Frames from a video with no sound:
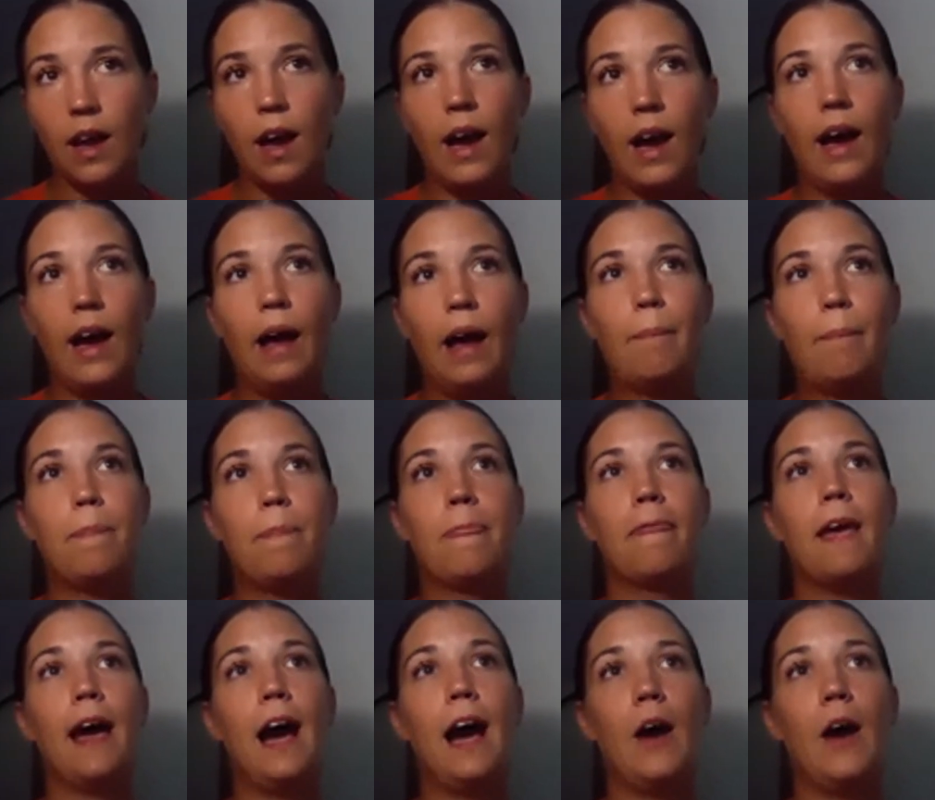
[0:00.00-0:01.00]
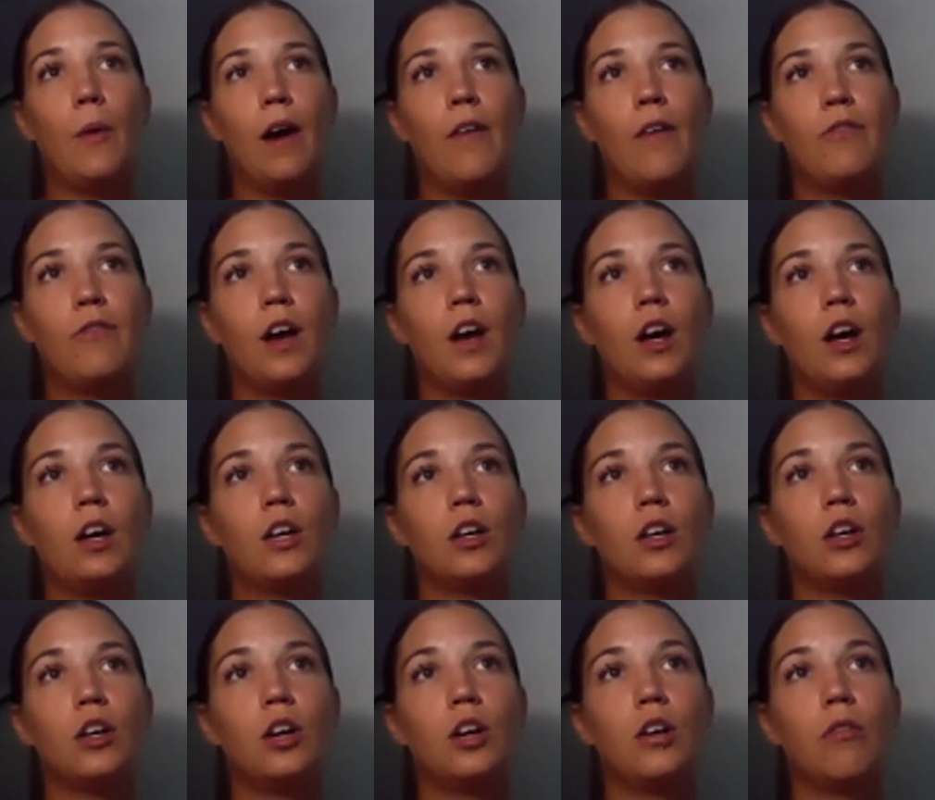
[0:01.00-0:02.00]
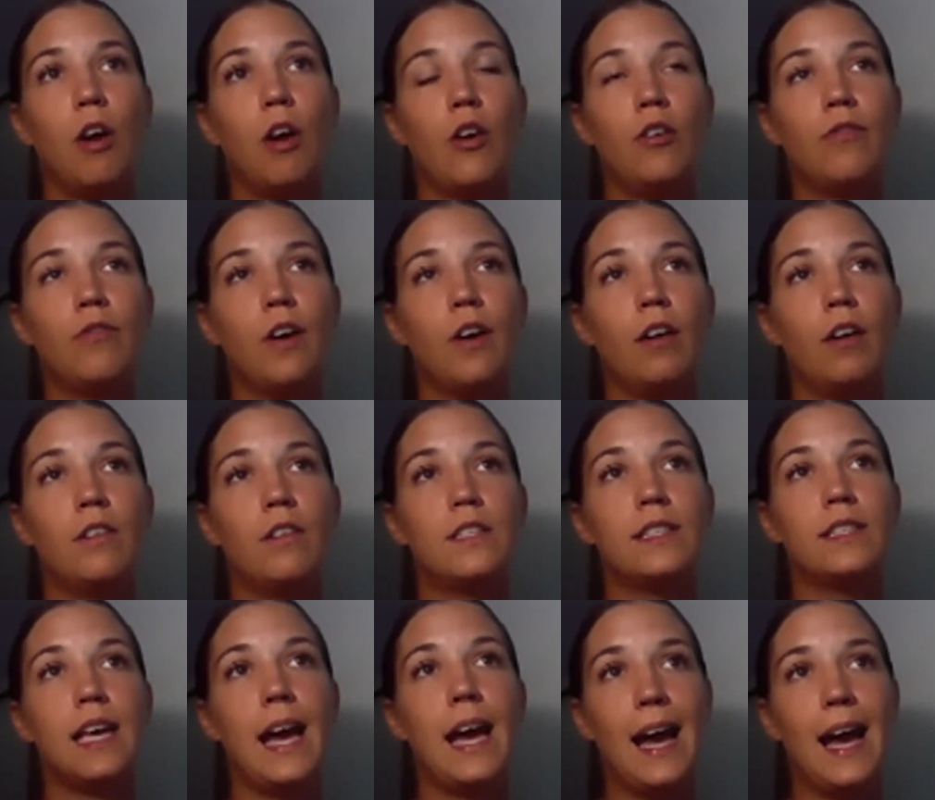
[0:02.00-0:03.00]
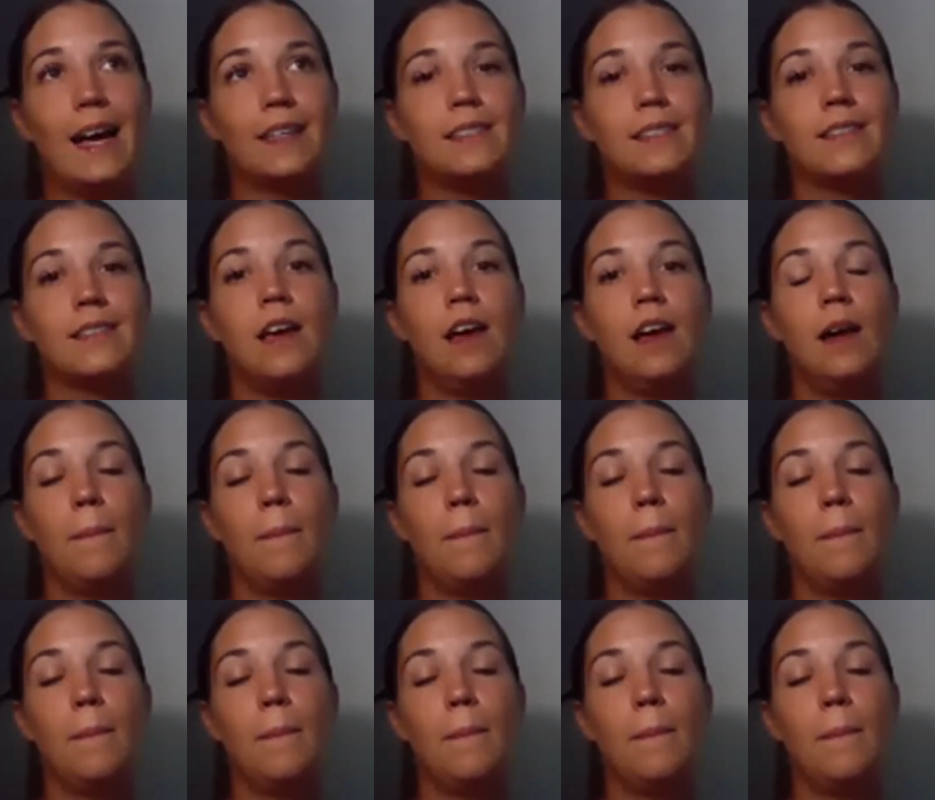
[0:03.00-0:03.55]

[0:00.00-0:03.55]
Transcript: However, coronavirus has